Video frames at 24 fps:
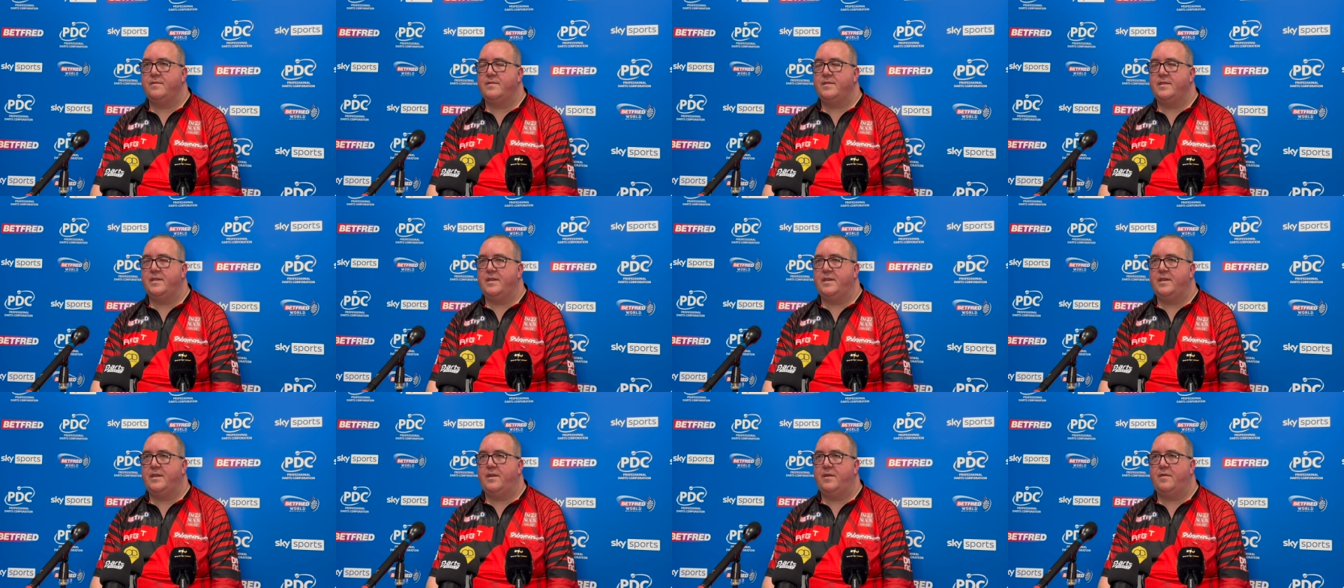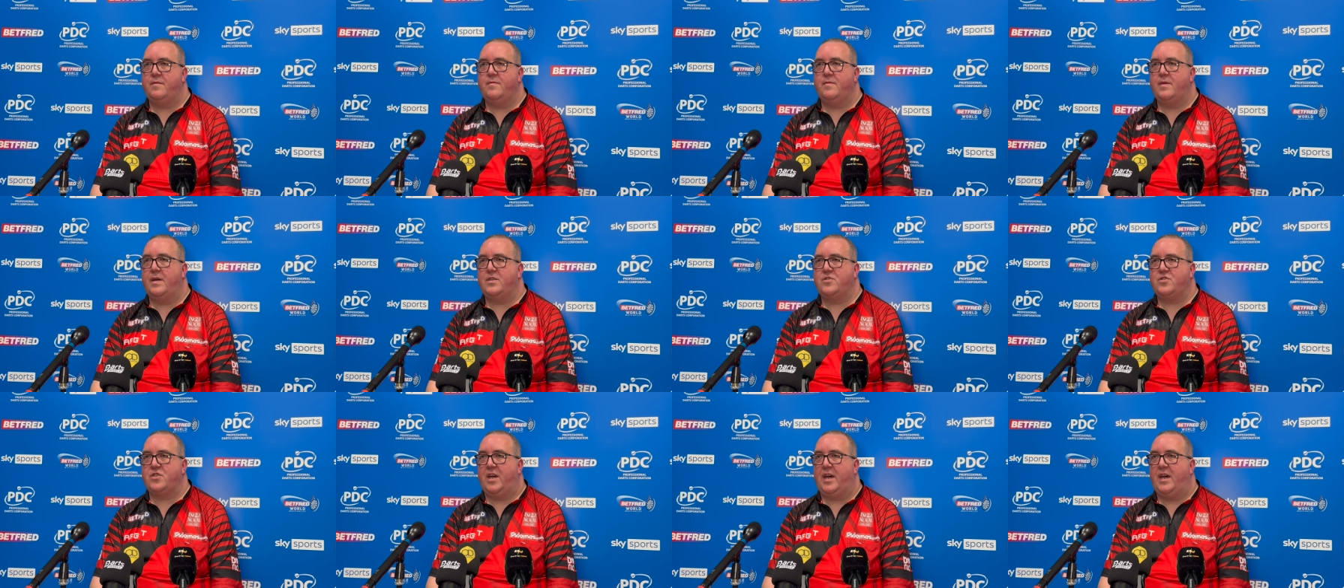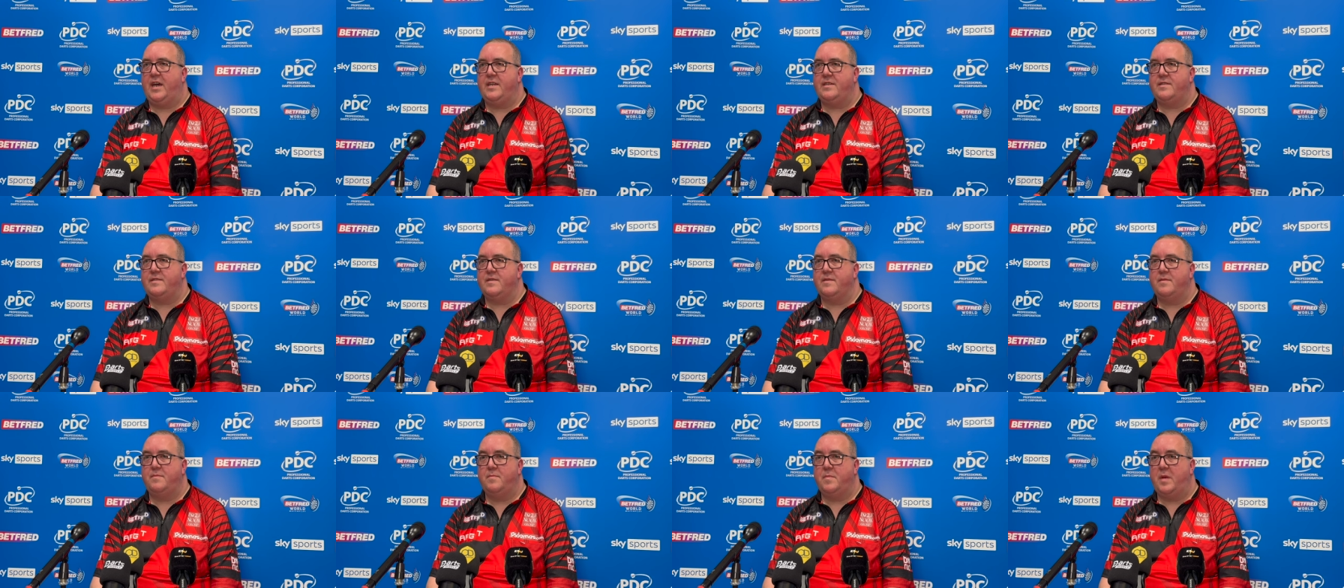I tried
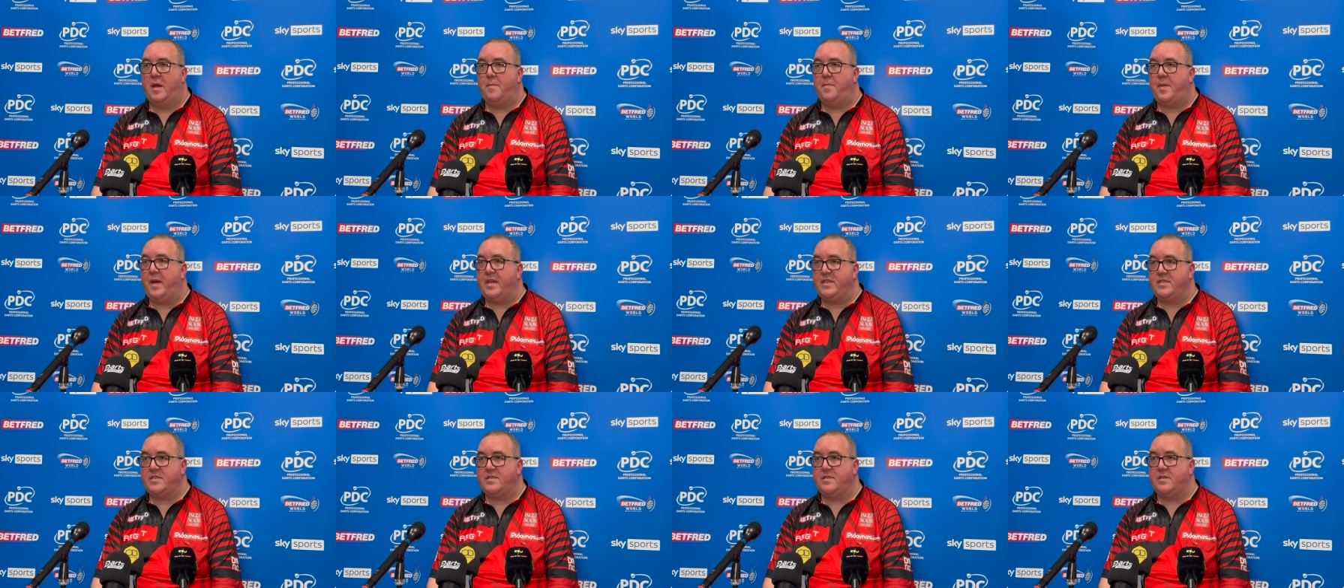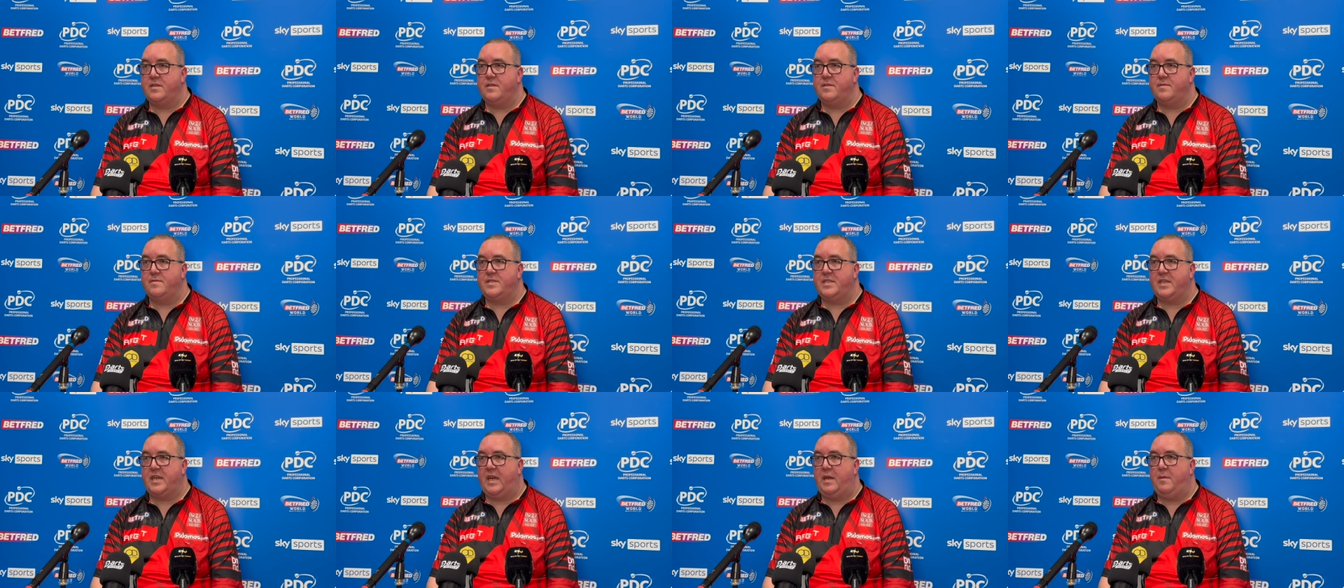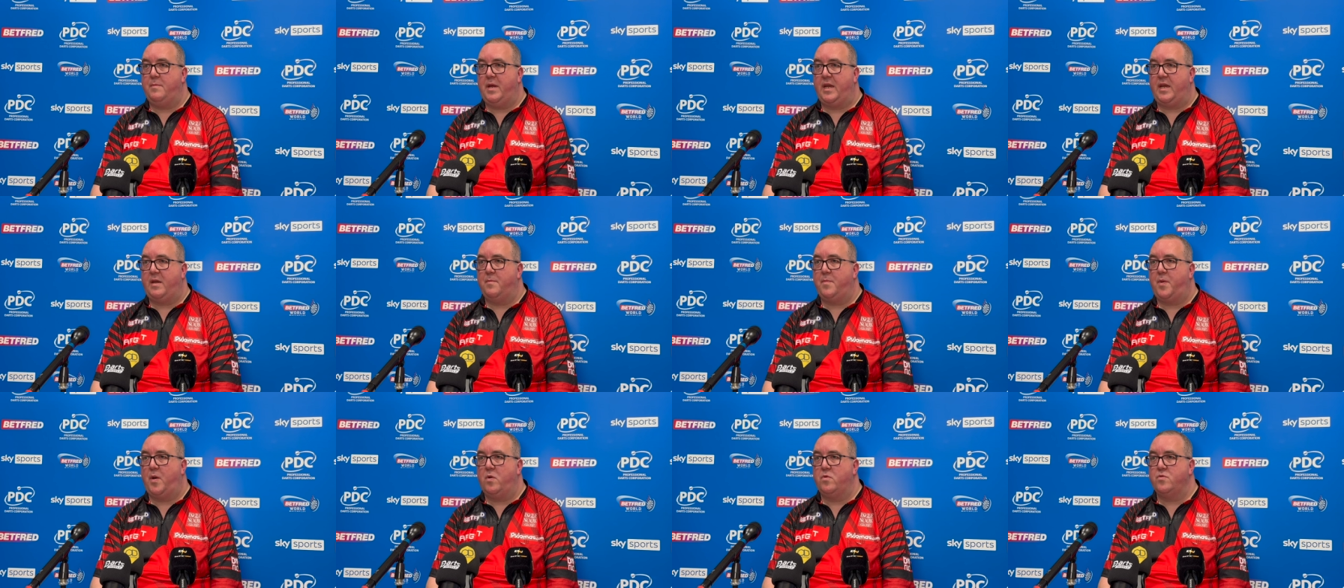my best to keep my
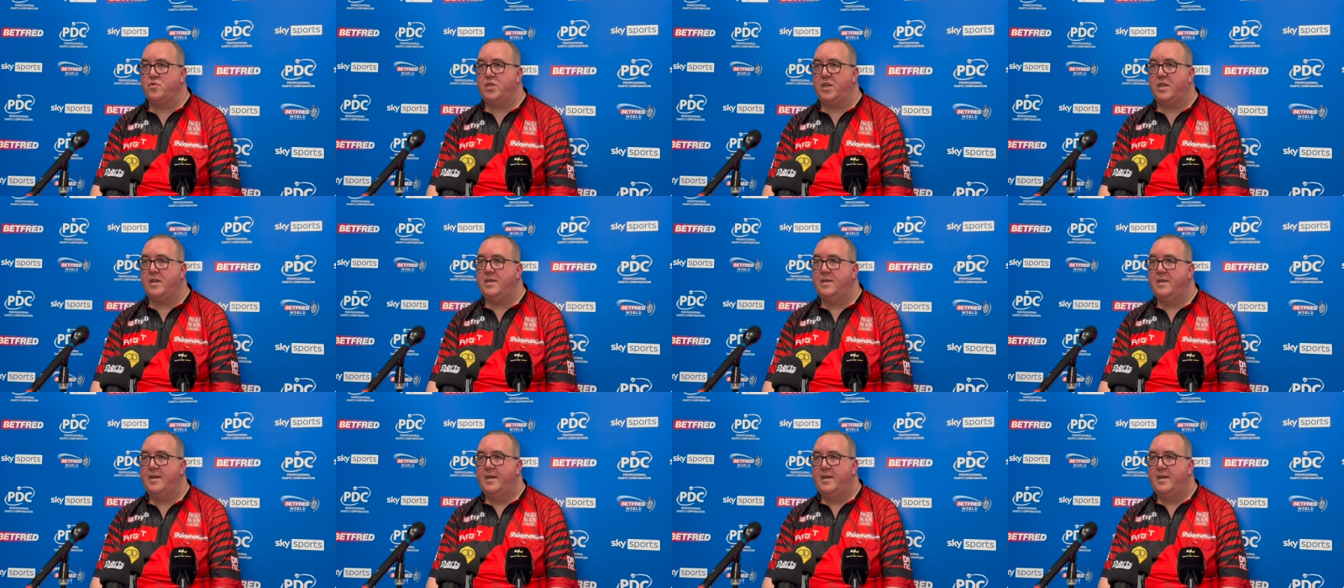composure,